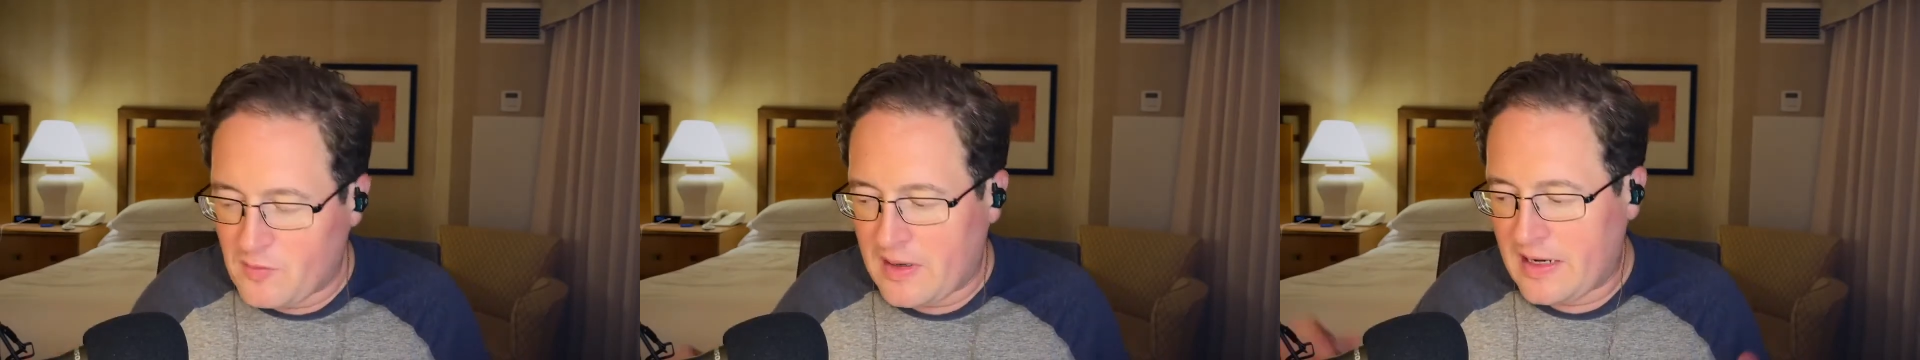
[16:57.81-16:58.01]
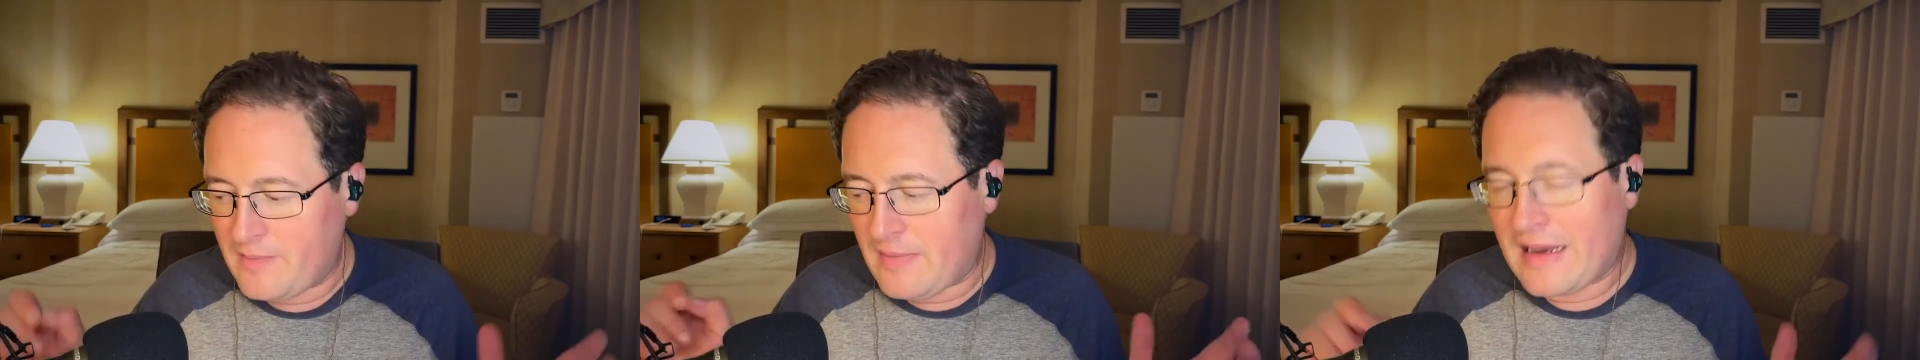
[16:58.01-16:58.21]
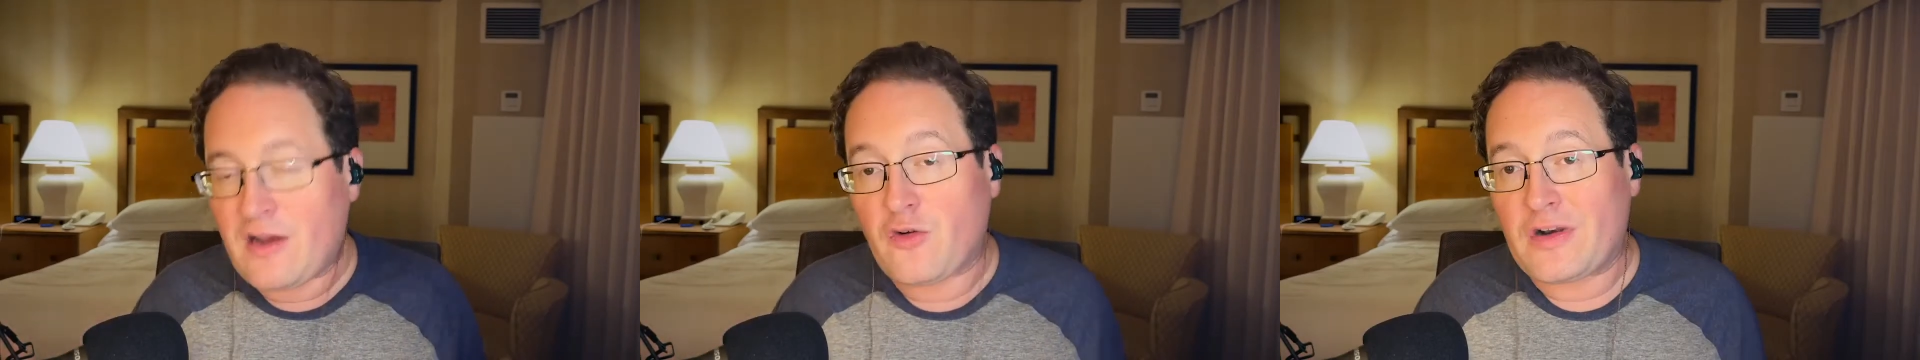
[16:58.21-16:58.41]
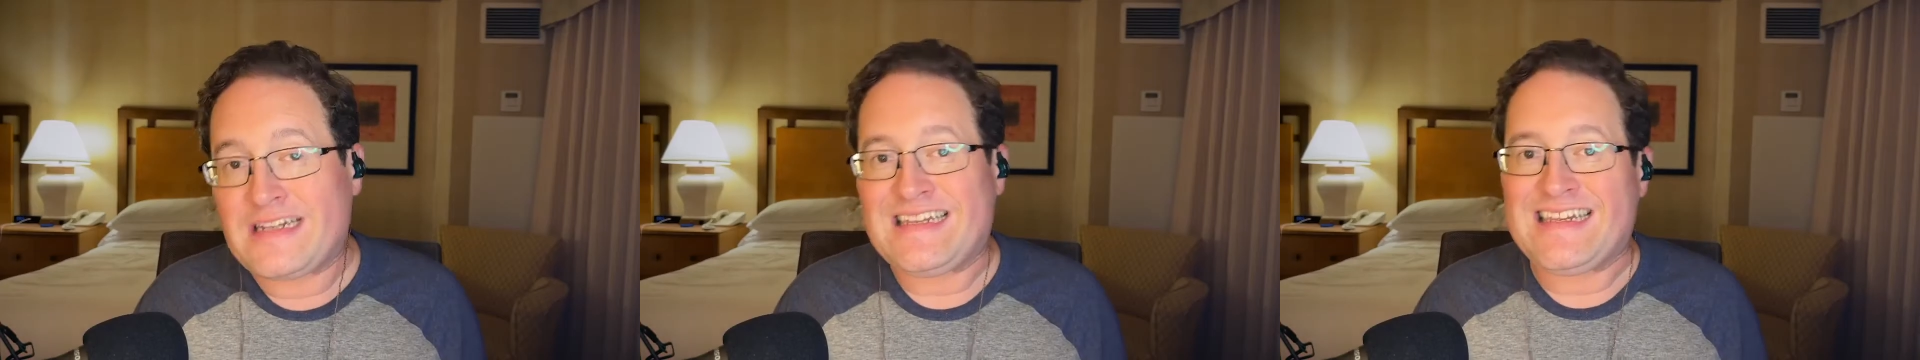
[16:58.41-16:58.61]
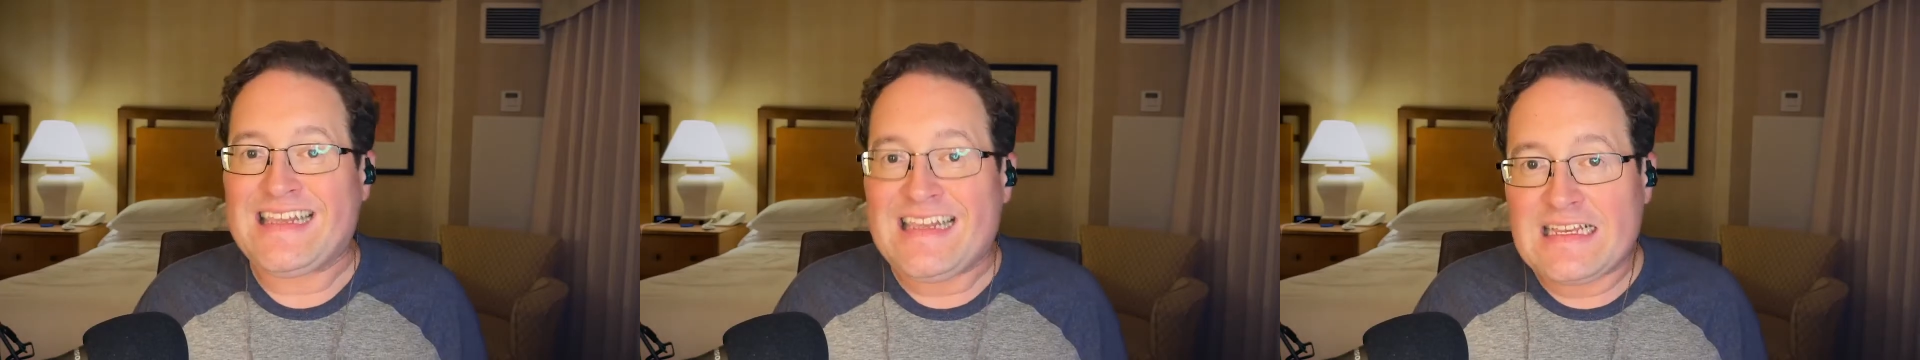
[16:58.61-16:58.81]
my
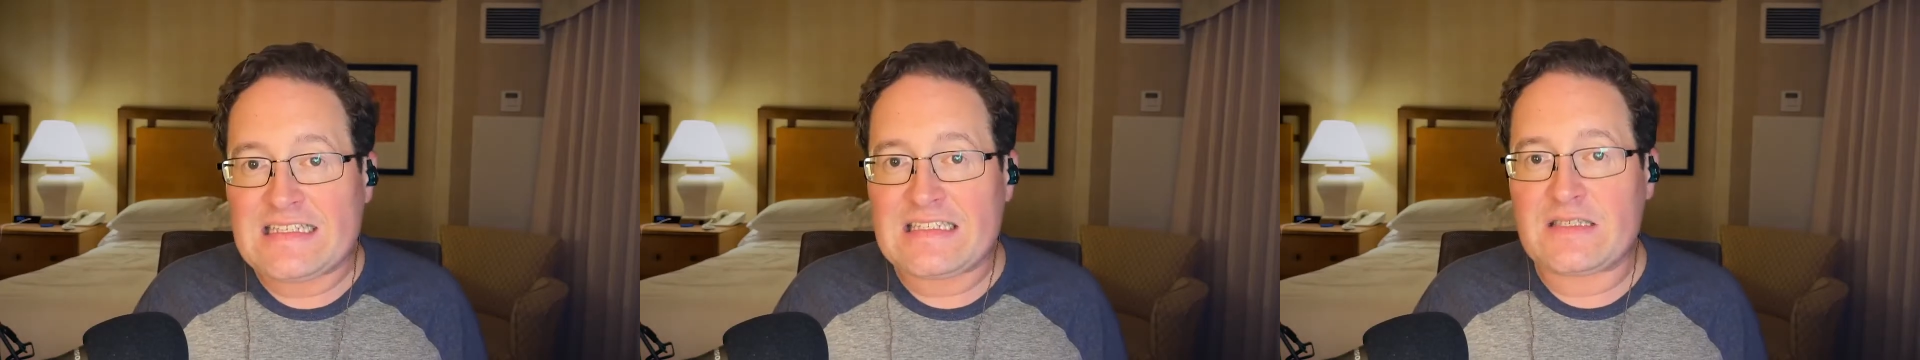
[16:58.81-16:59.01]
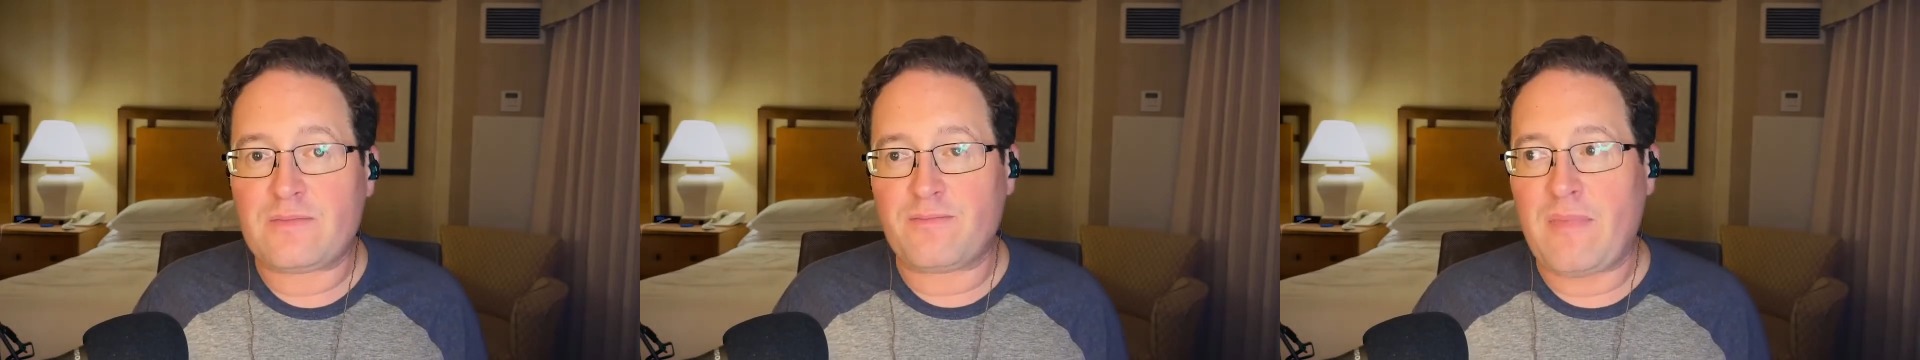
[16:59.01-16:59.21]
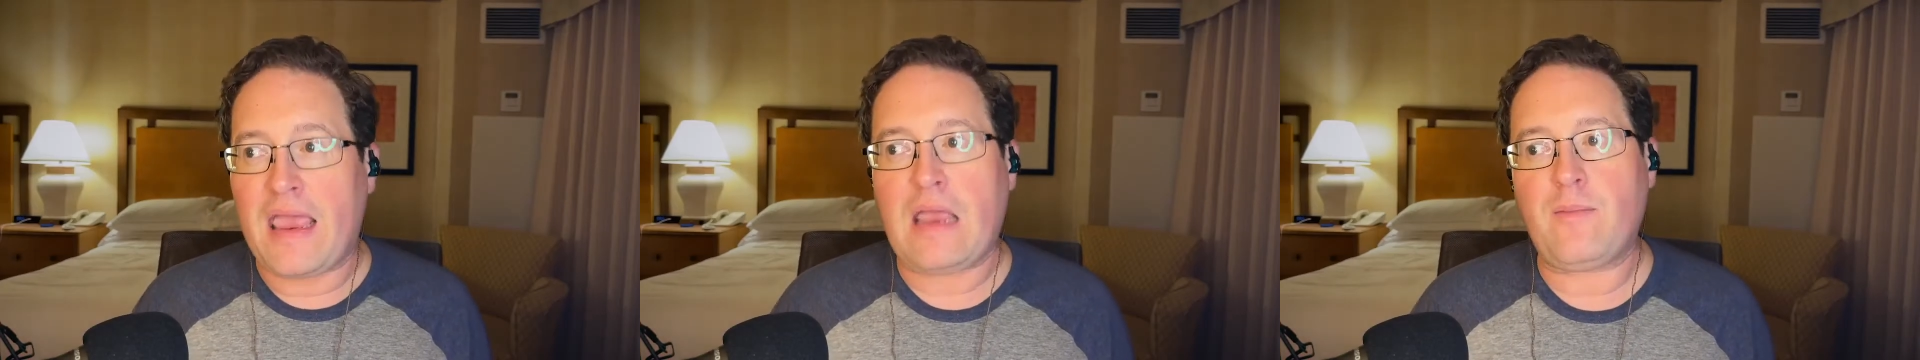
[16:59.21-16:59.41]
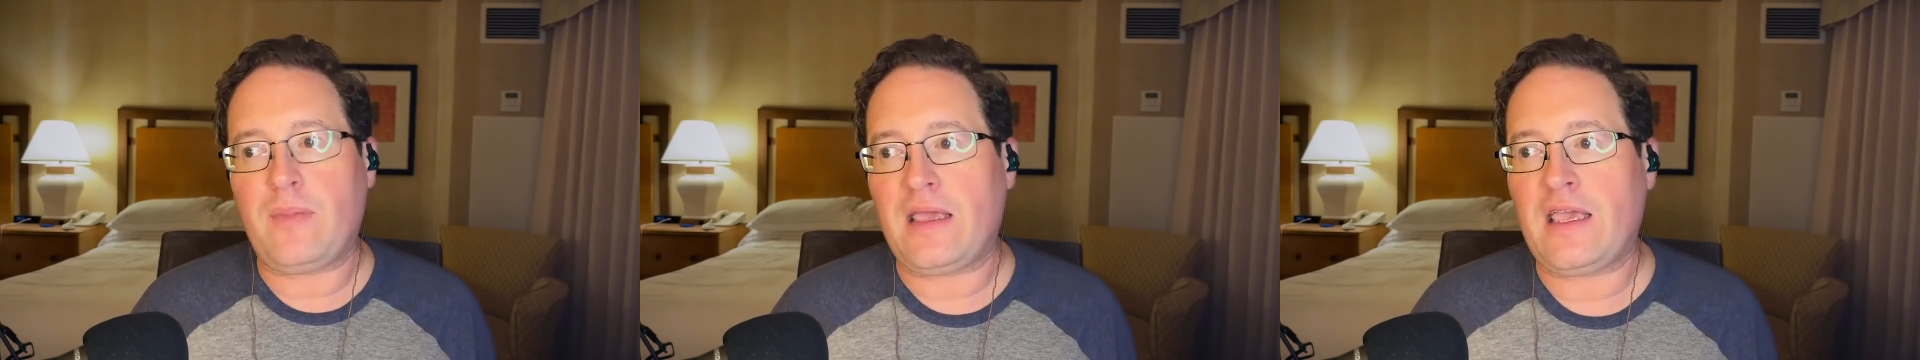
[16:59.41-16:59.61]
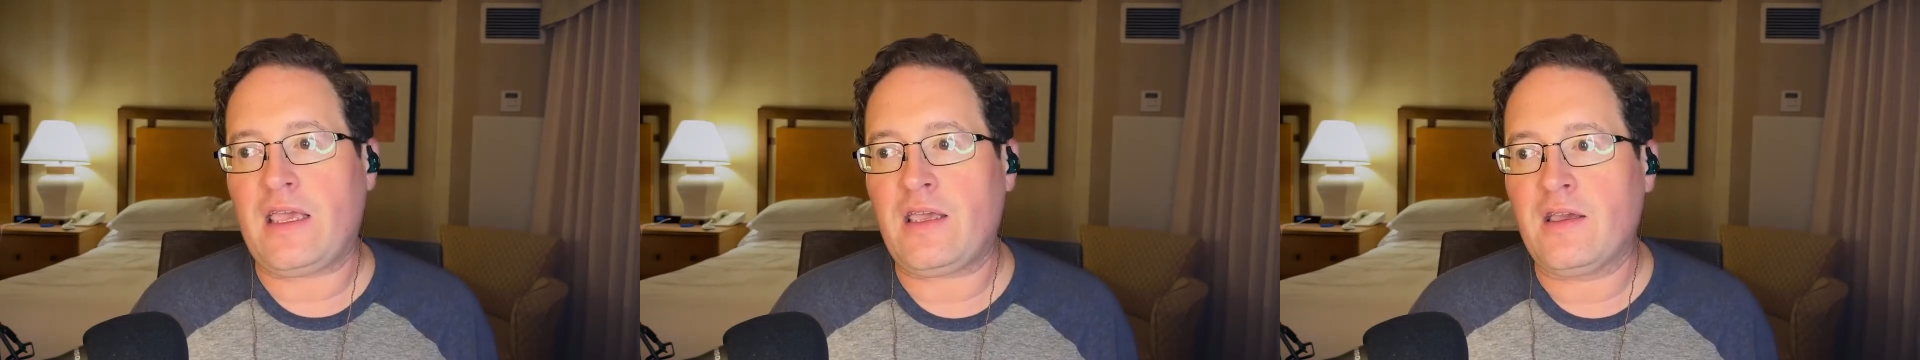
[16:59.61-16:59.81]
critiques may
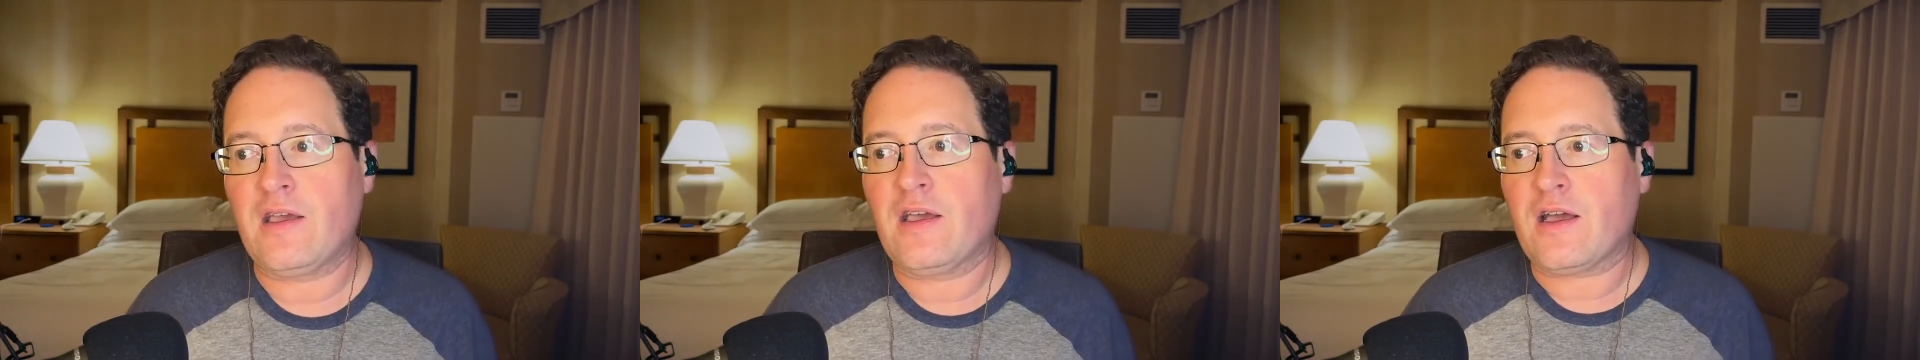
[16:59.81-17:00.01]
be,